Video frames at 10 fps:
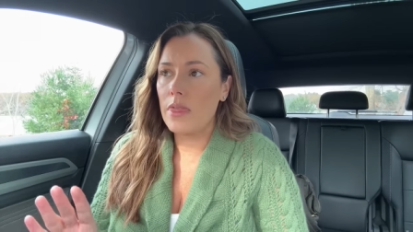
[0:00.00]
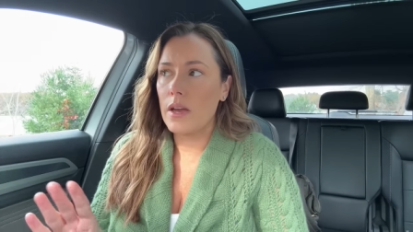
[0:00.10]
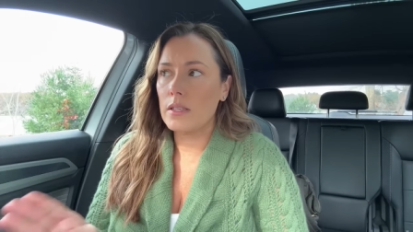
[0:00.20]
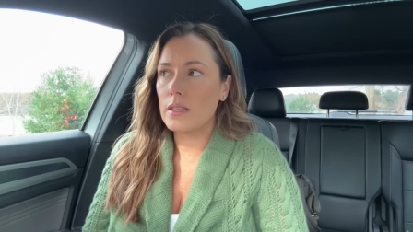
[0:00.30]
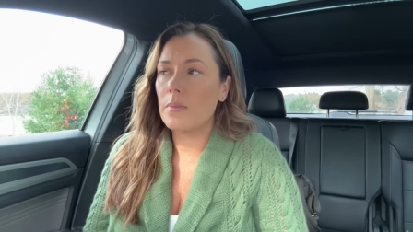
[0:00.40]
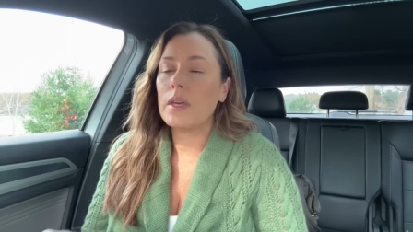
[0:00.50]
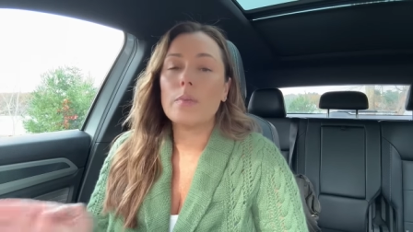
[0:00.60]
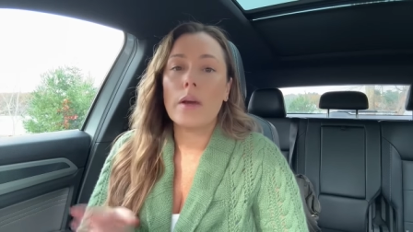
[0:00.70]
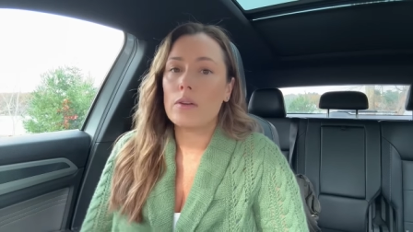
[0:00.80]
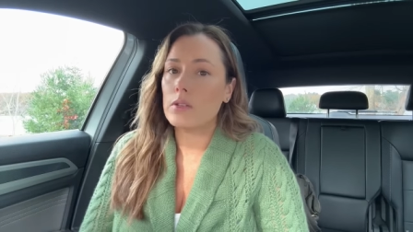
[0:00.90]
that something
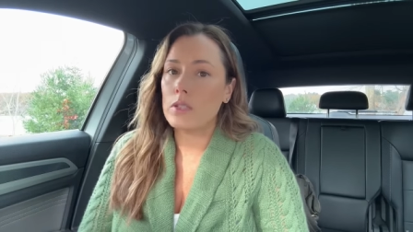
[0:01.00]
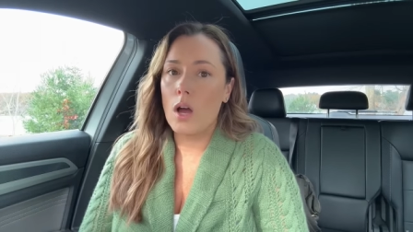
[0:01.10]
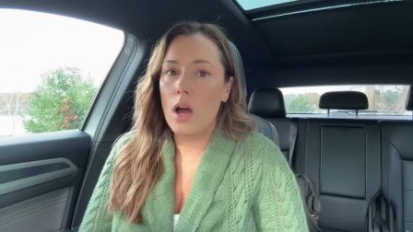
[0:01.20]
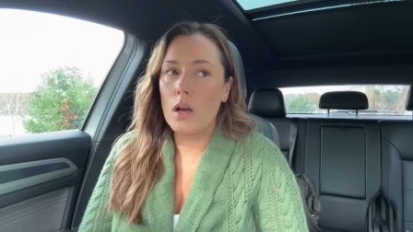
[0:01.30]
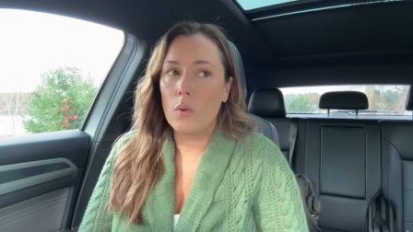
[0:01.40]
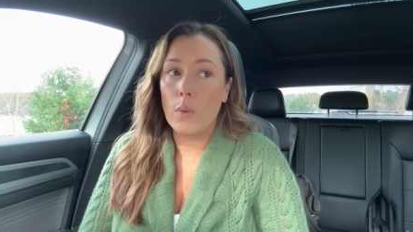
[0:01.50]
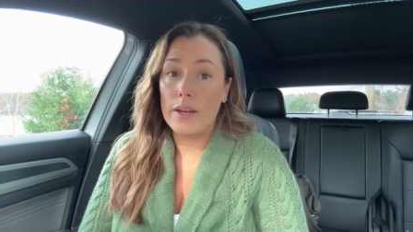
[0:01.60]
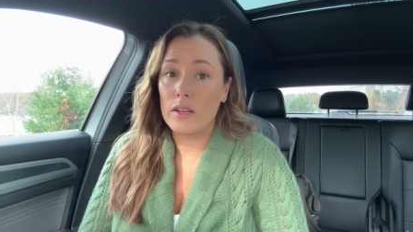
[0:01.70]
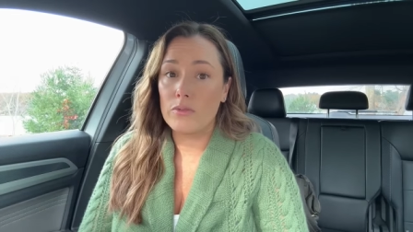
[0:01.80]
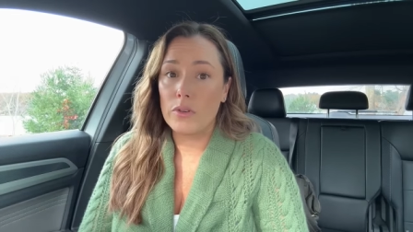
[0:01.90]
better is not
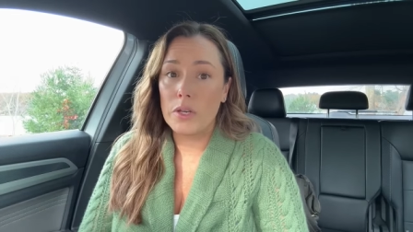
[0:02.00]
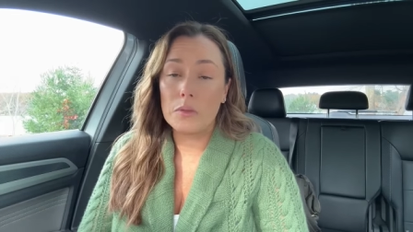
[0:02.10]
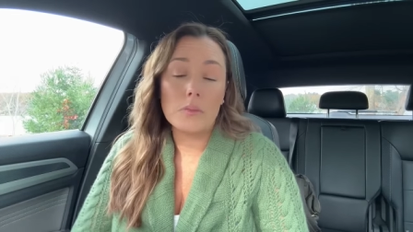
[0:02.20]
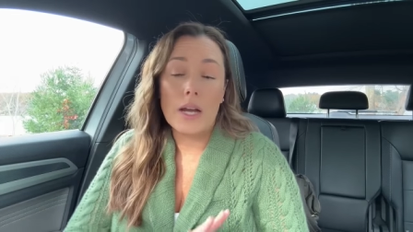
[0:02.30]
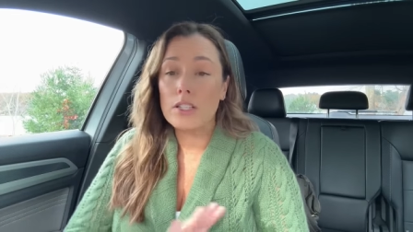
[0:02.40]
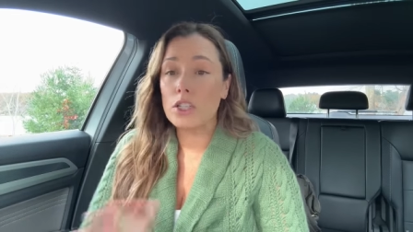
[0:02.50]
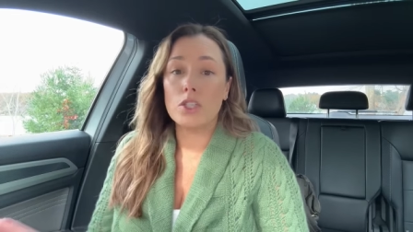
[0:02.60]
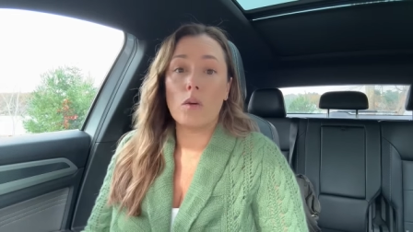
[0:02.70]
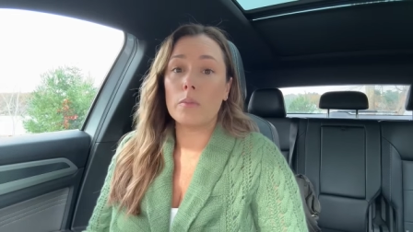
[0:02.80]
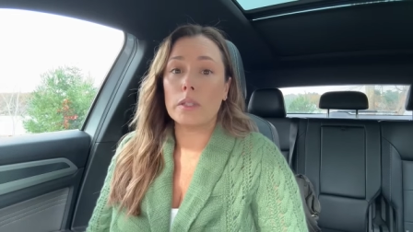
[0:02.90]
waiting for you. I just
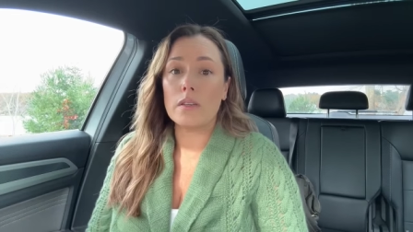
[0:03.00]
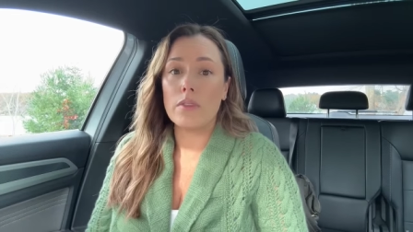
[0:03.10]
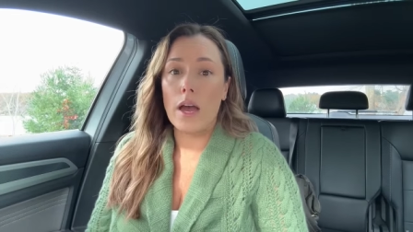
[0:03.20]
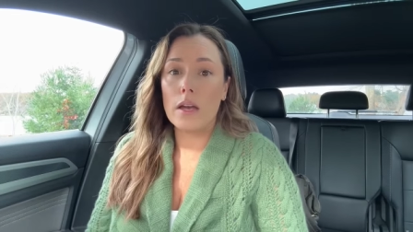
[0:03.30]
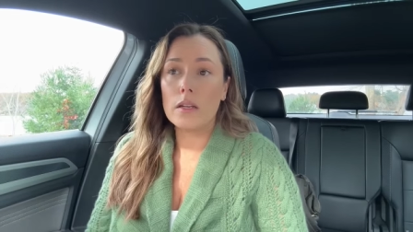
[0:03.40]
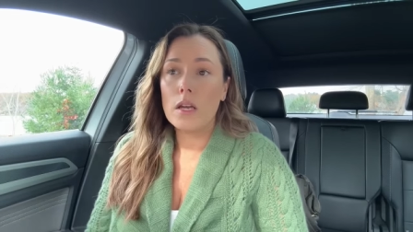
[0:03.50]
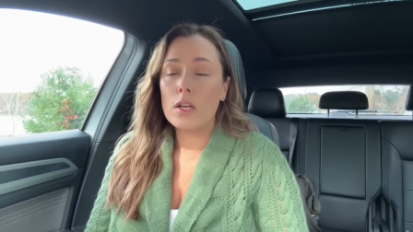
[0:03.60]
don't believe that.